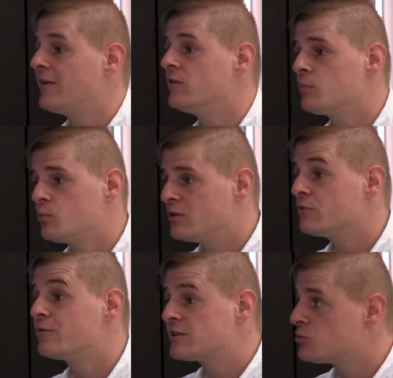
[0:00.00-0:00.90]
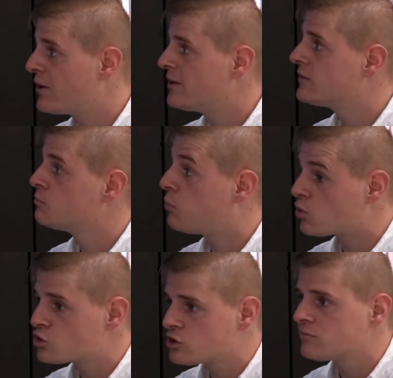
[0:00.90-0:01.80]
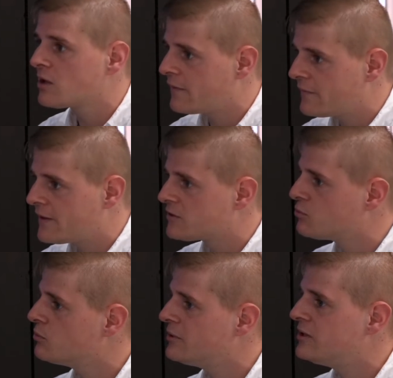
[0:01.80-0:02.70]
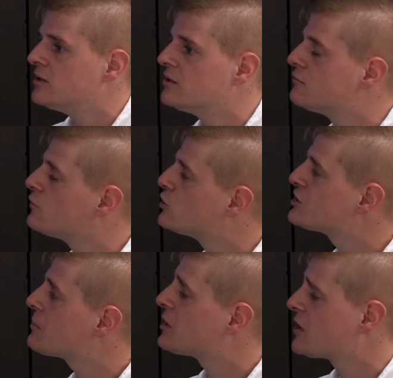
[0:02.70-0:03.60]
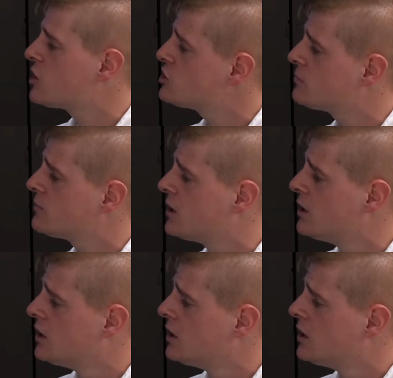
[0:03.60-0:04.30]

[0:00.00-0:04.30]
end up with a fixed weight portion, and that will be the first application.